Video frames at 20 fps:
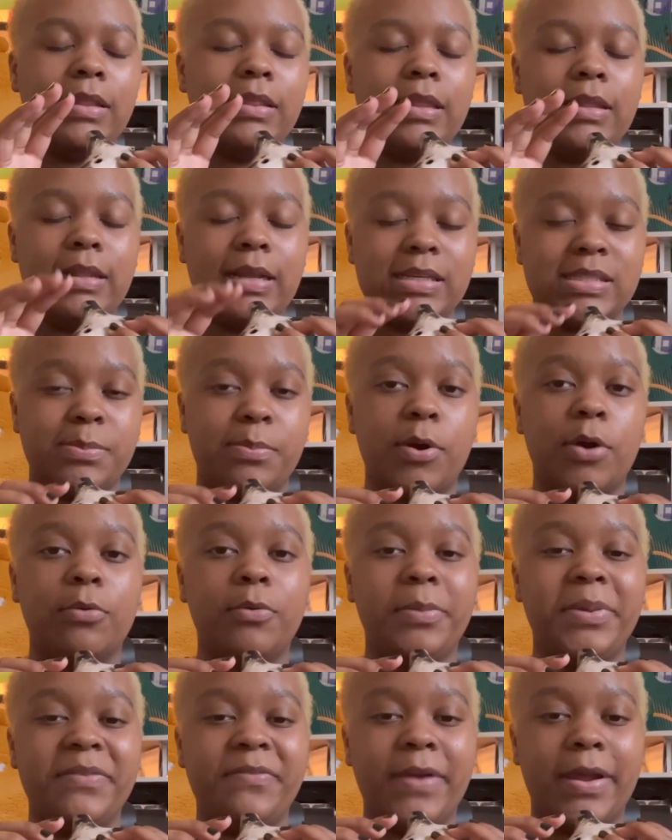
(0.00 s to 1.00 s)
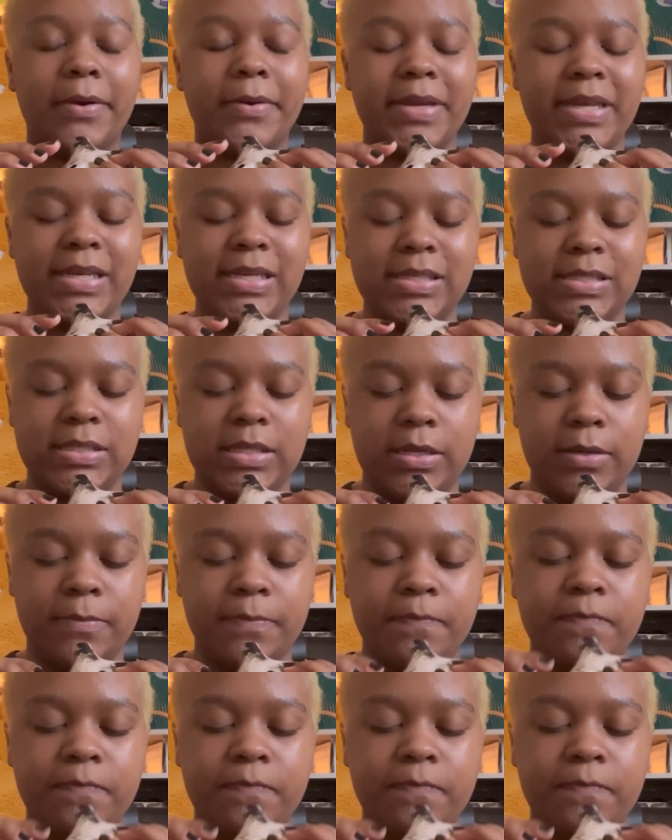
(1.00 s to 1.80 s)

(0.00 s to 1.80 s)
the next part will be very easy.